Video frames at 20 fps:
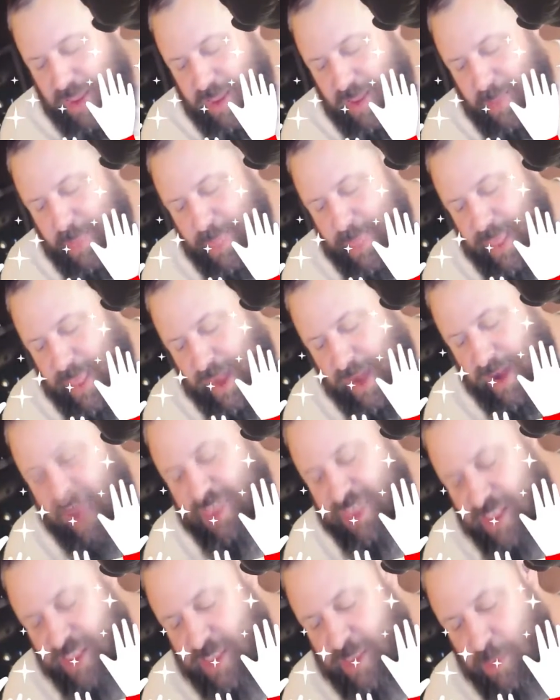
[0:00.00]
It has a
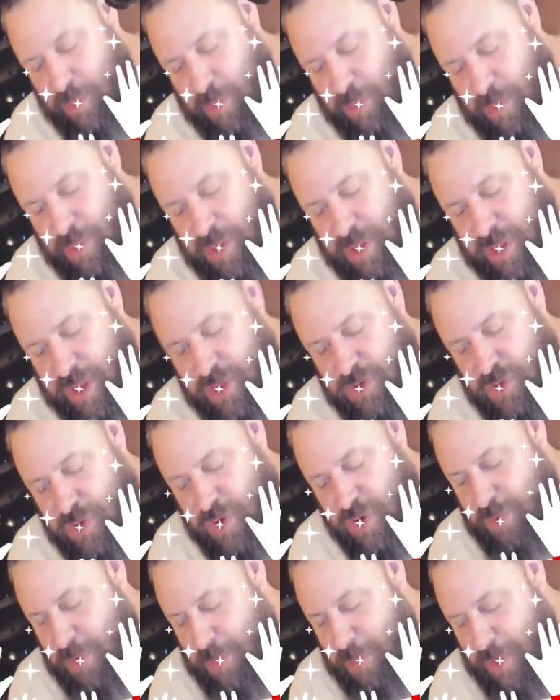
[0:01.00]
red dot in it,
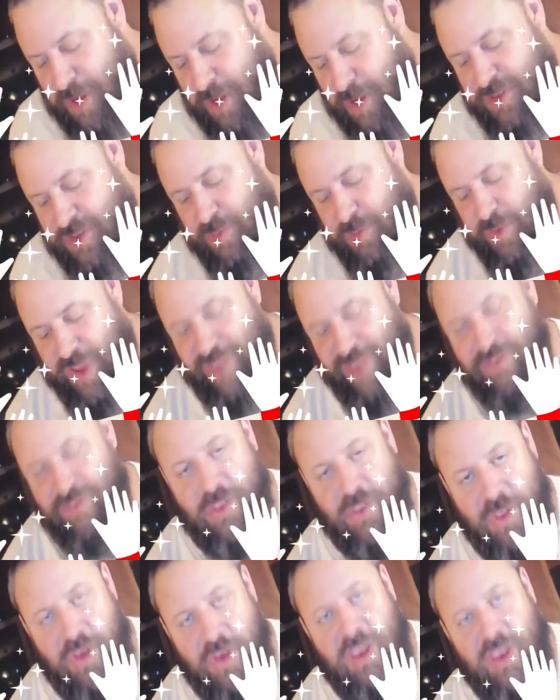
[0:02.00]
like a big
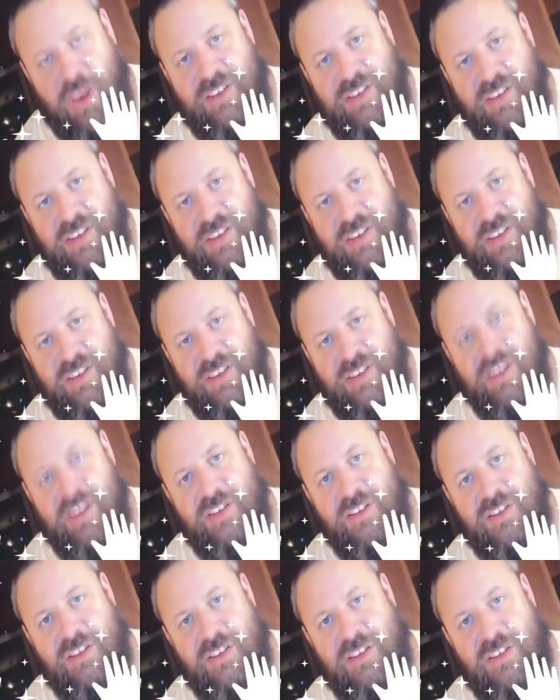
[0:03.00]
hot zit.
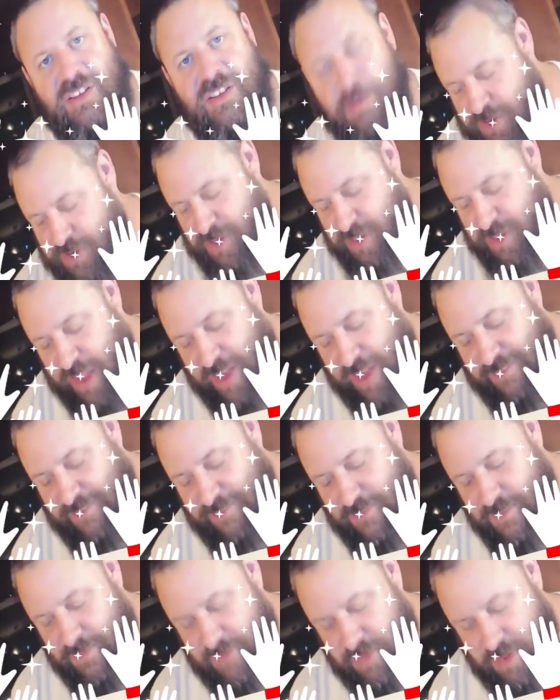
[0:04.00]
I don't know if
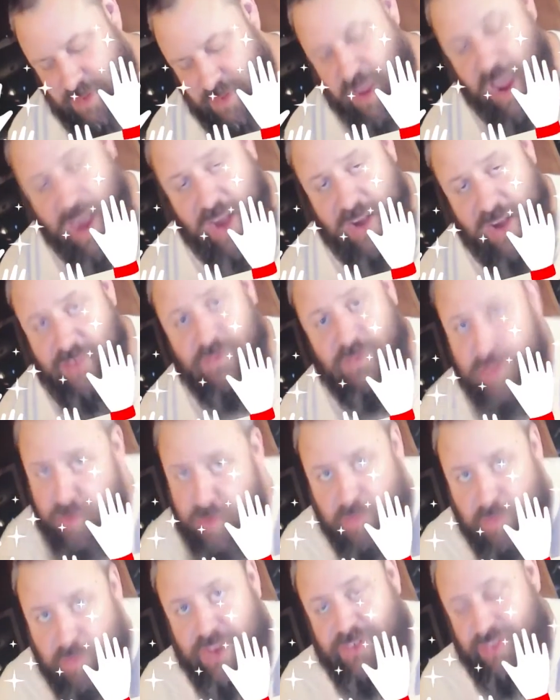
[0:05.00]
it's that, or a
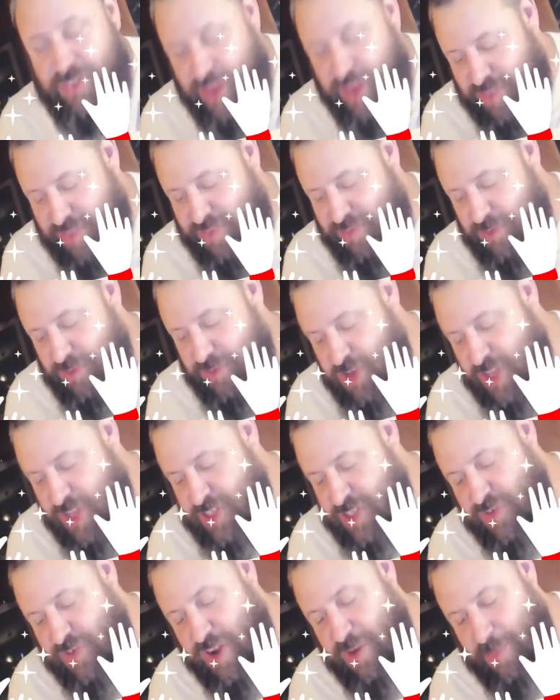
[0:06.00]
scratch, or a
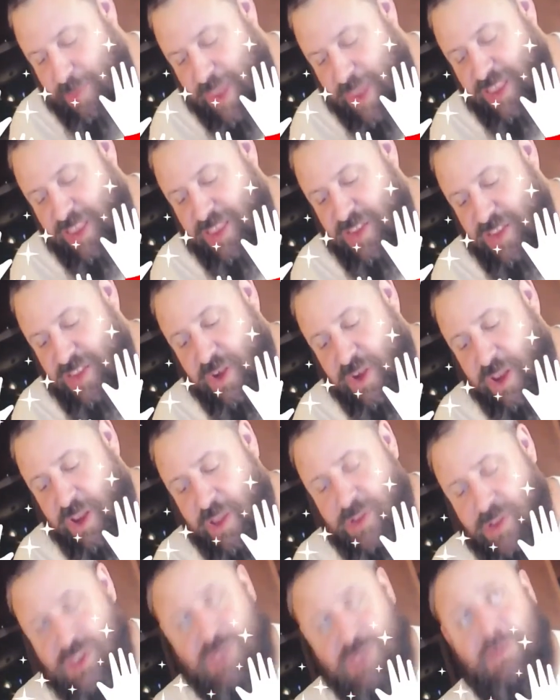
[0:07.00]
hole.
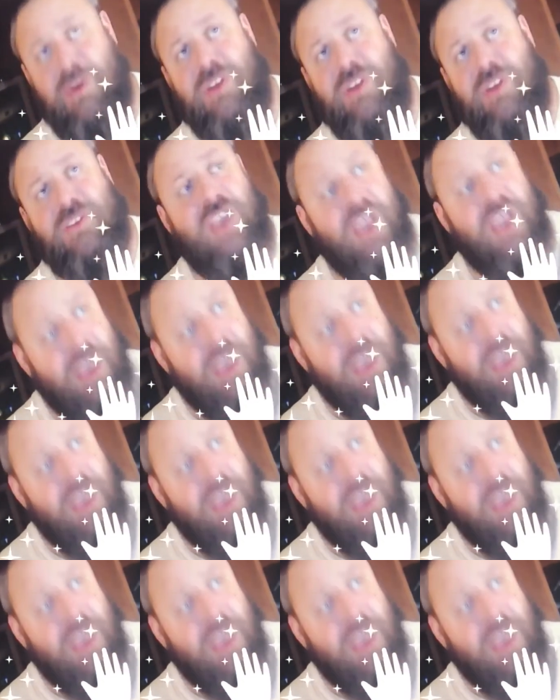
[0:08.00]
To hell.